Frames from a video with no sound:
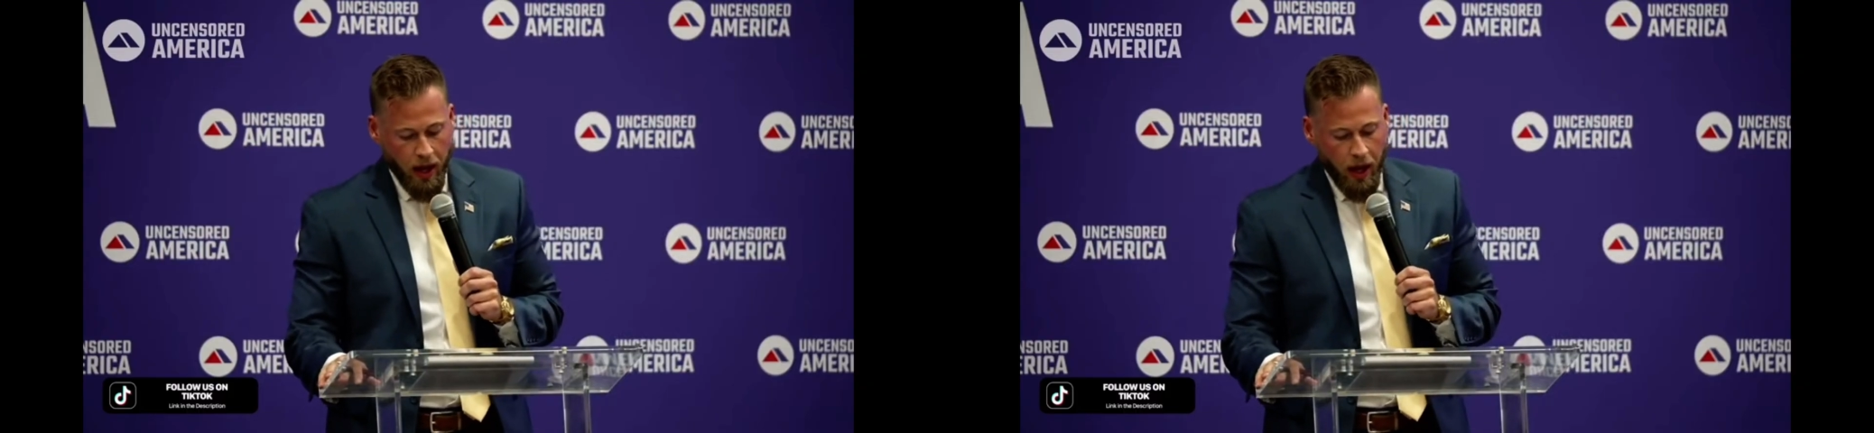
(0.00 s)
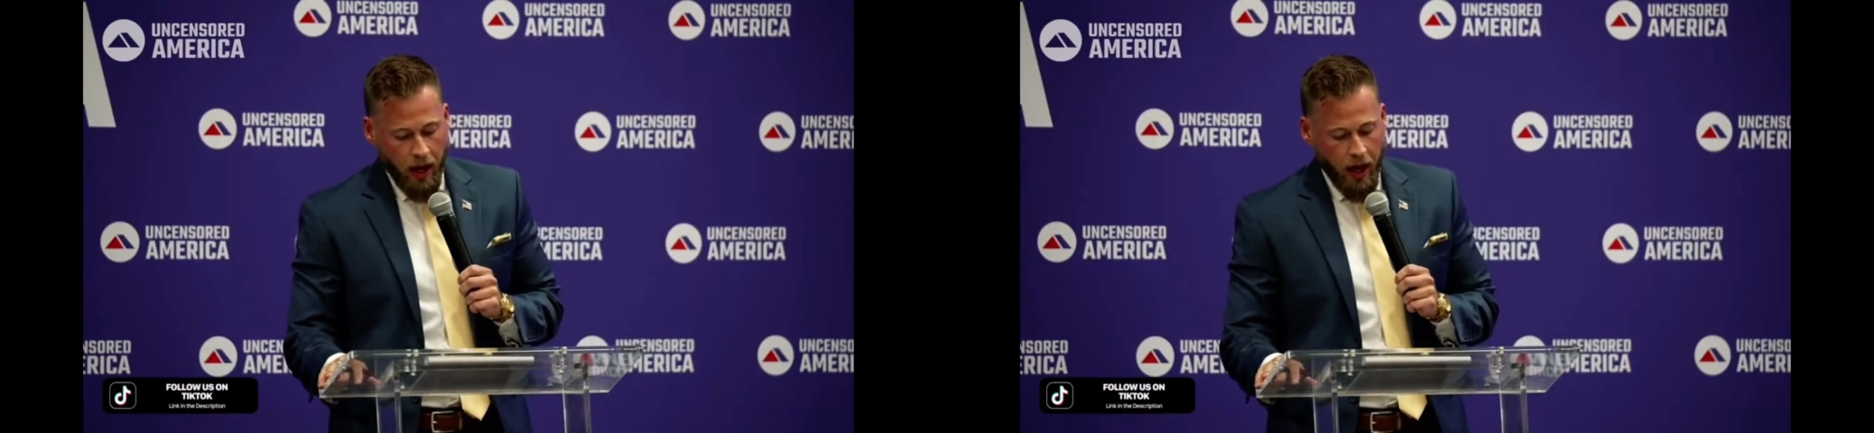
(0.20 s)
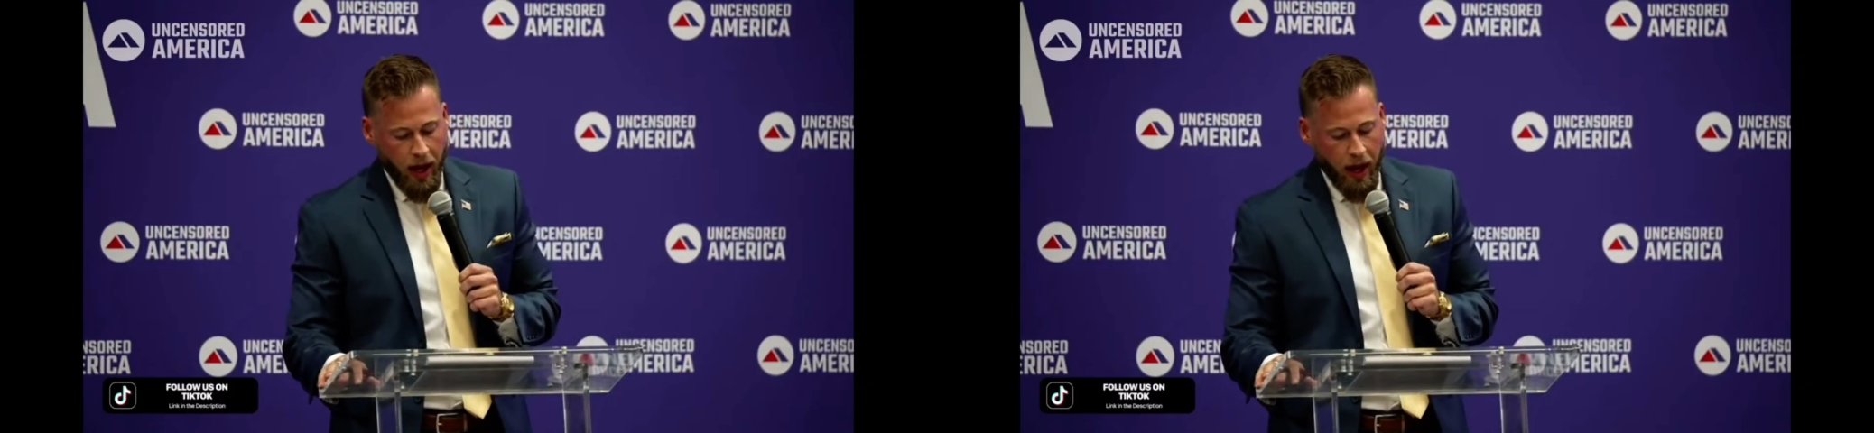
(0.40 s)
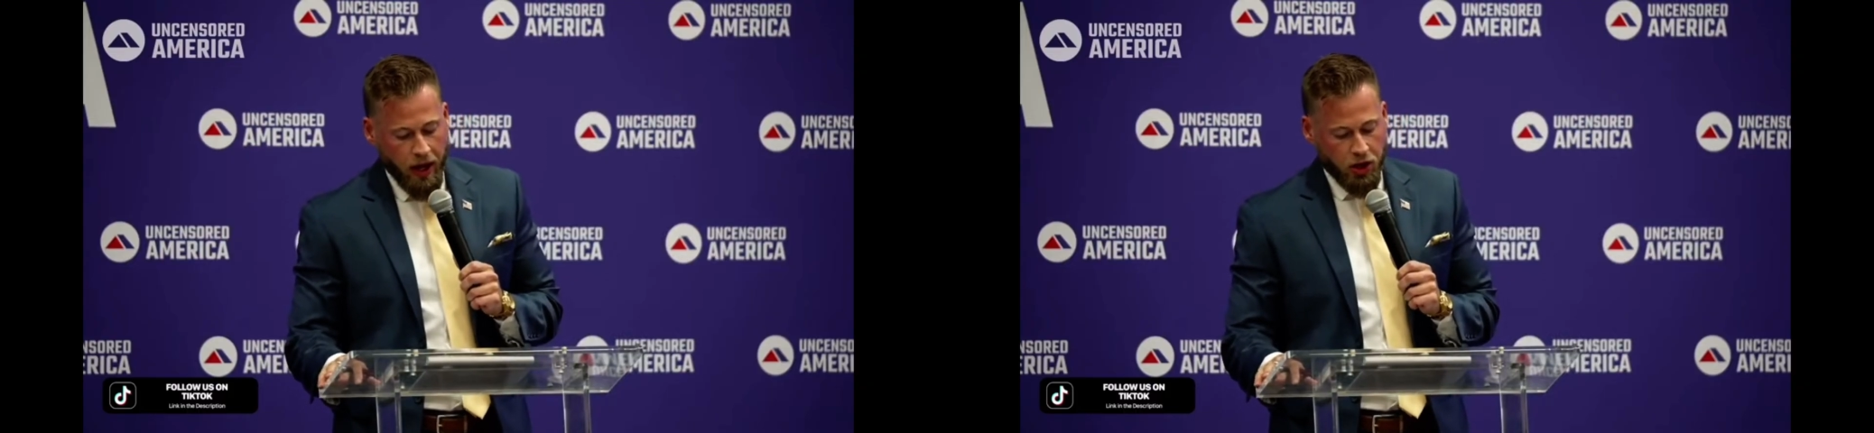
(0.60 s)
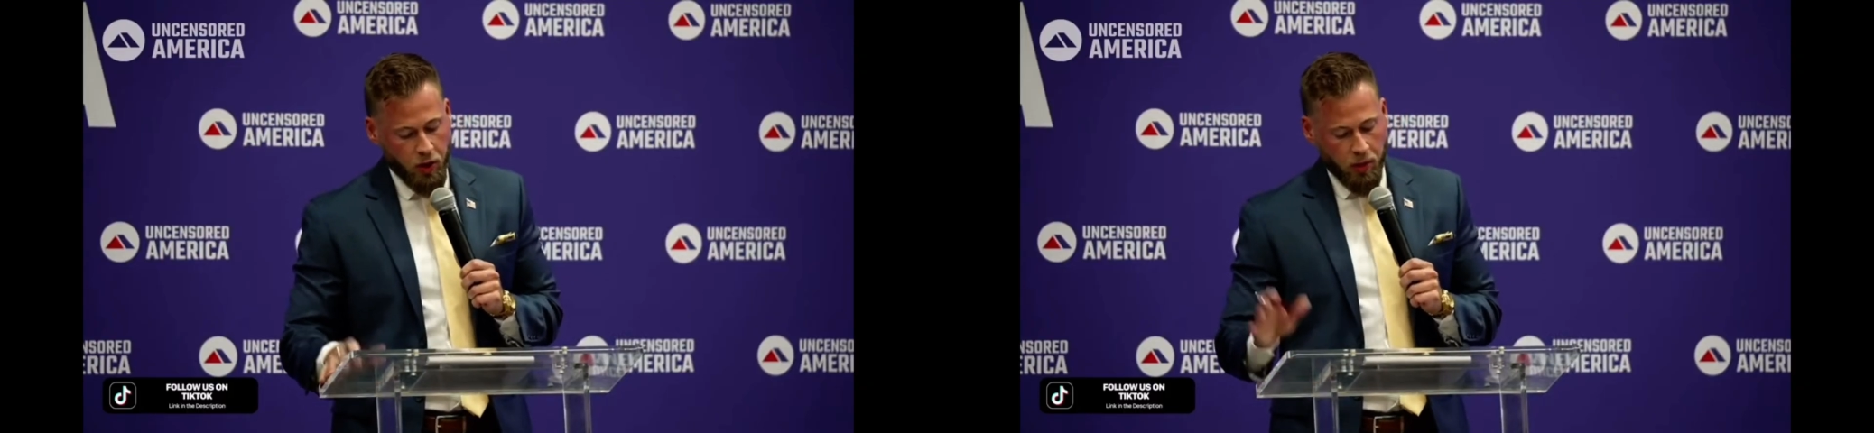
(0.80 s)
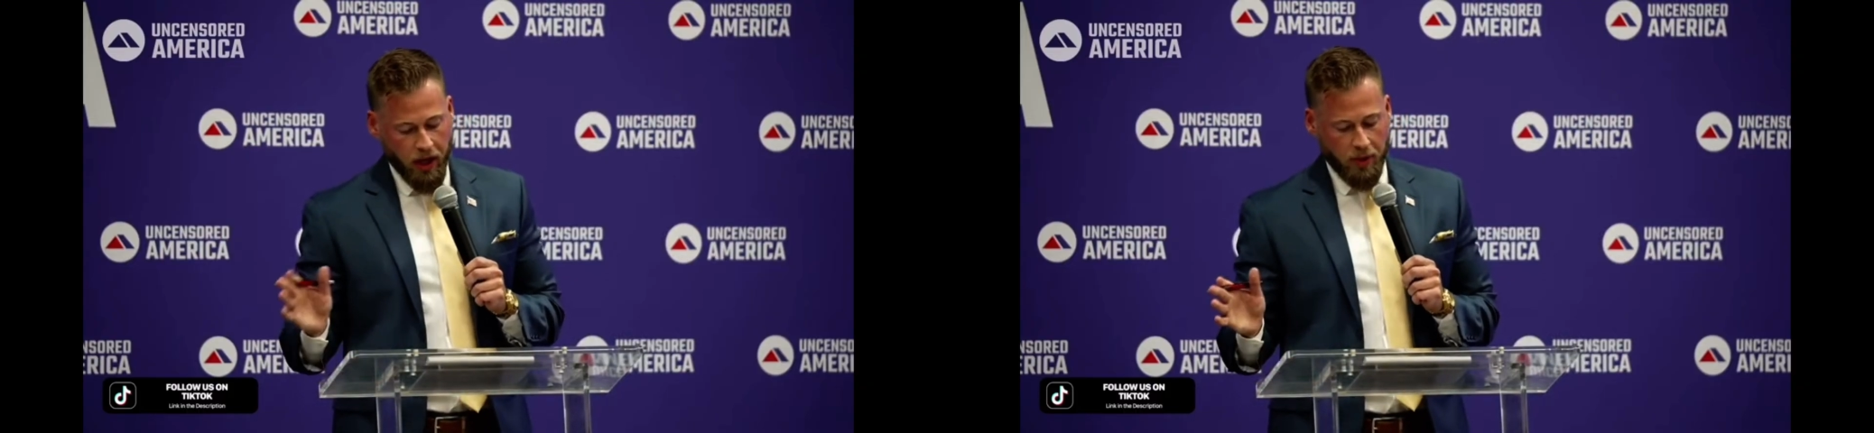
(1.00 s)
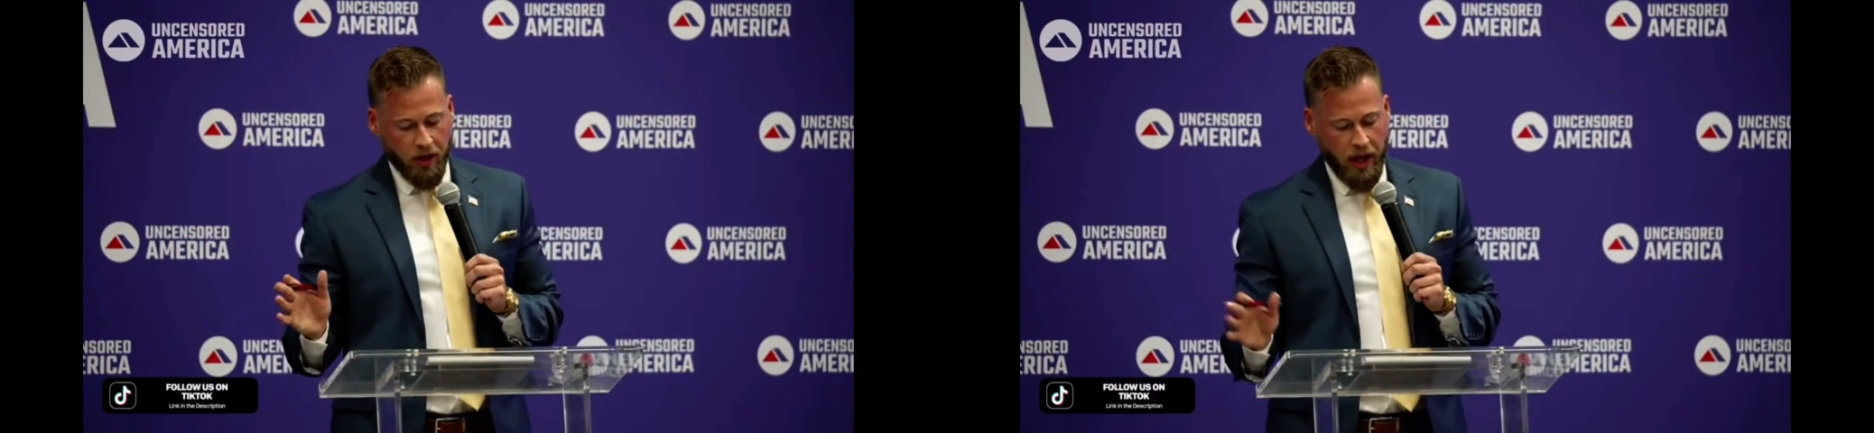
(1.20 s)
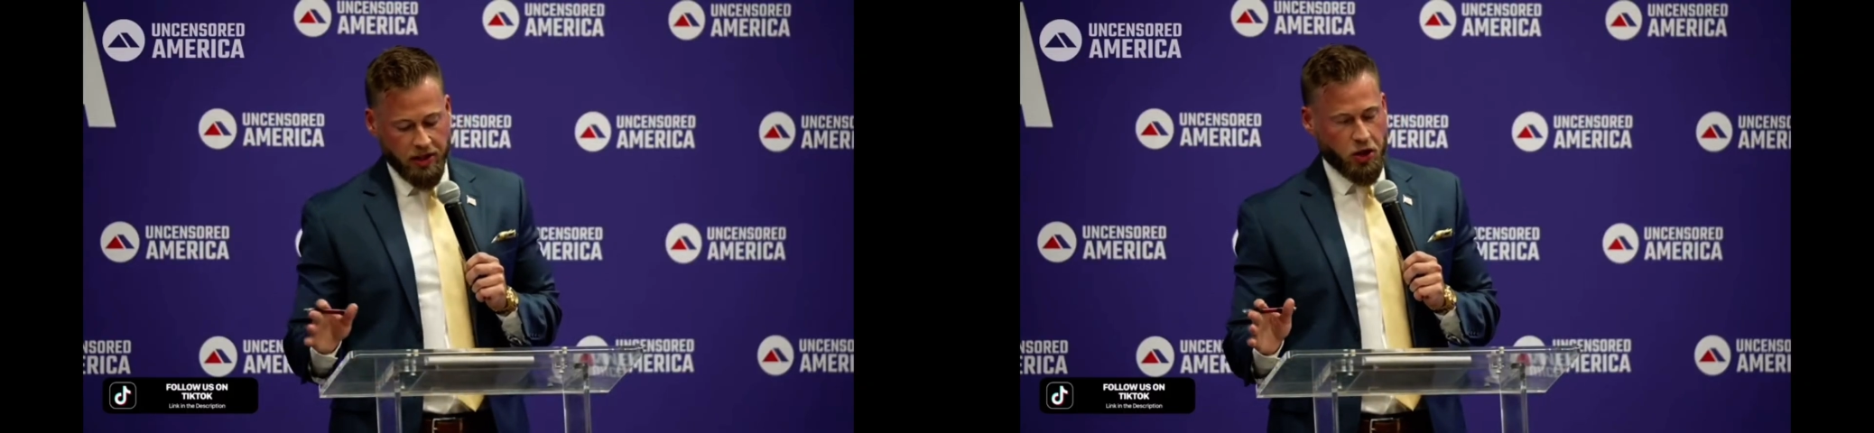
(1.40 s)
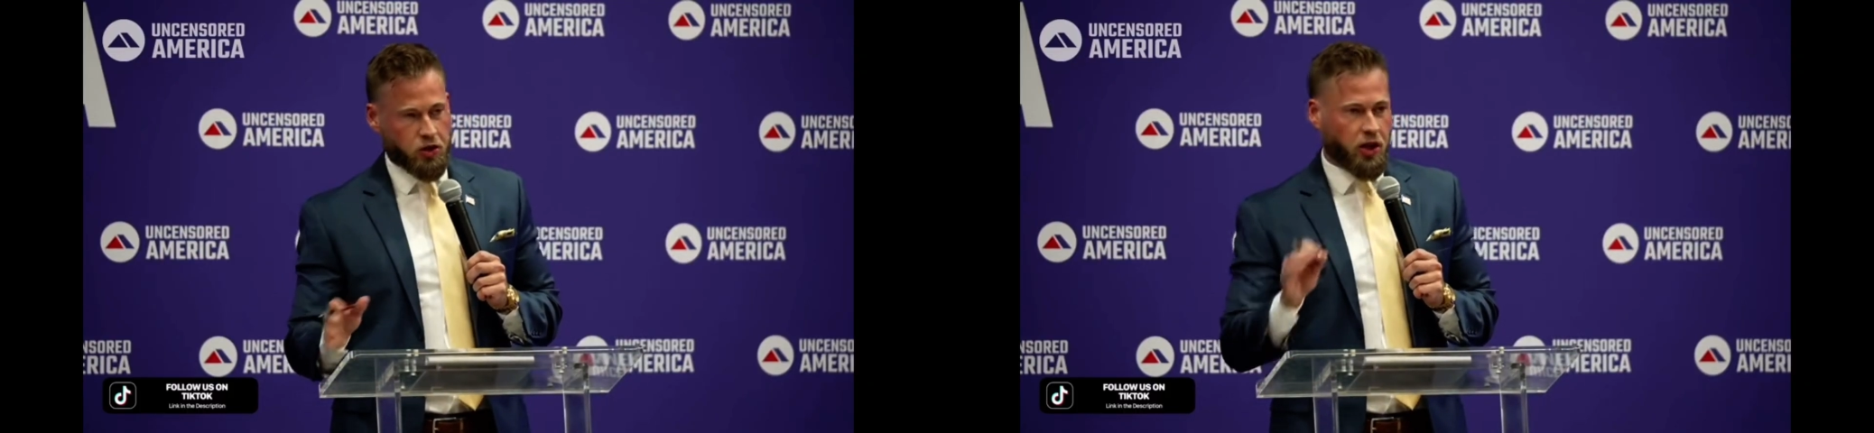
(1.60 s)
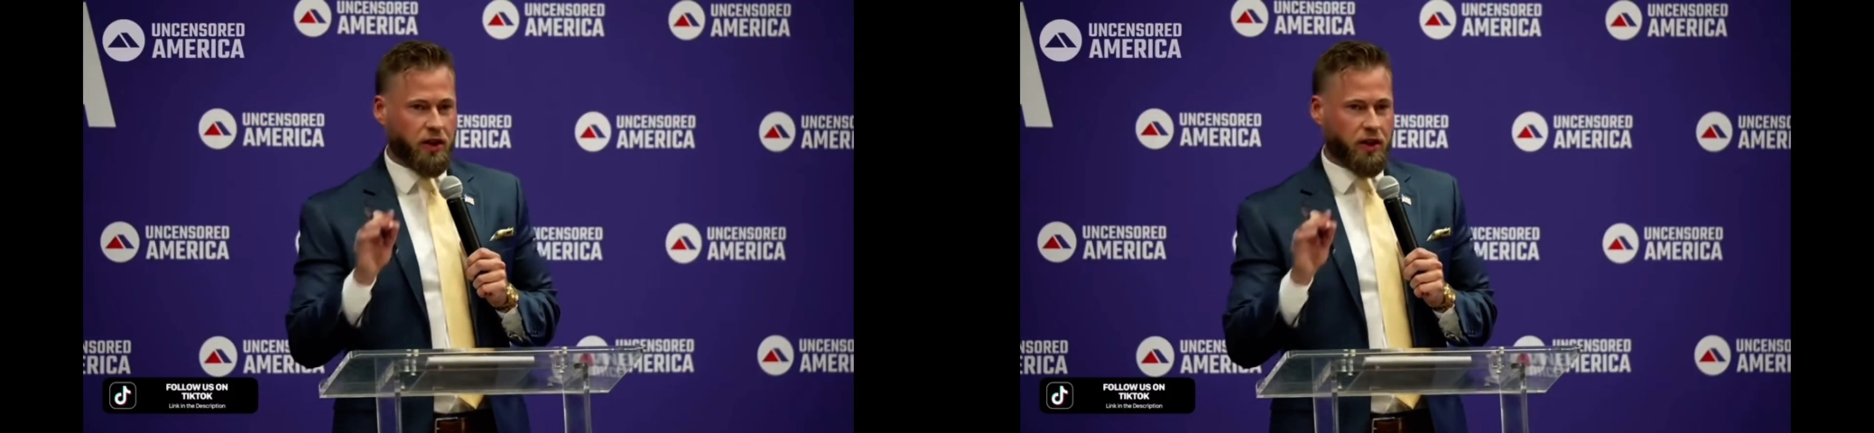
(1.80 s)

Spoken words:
And you want to bring up the Constitution.